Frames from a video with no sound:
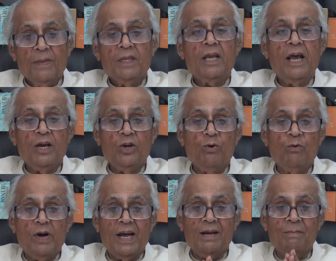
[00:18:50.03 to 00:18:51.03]
Thank you
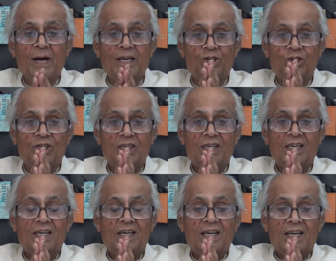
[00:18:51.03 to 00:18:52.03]
very much.
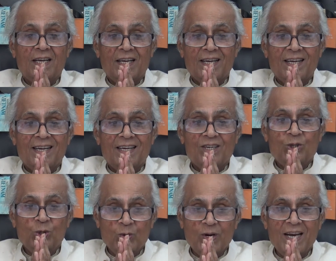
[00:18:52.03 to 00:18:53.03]

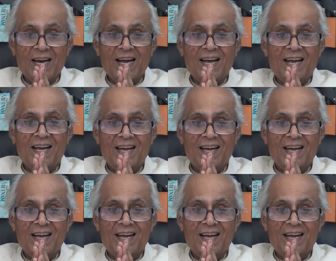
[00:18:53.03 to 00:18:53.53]
Shukriya.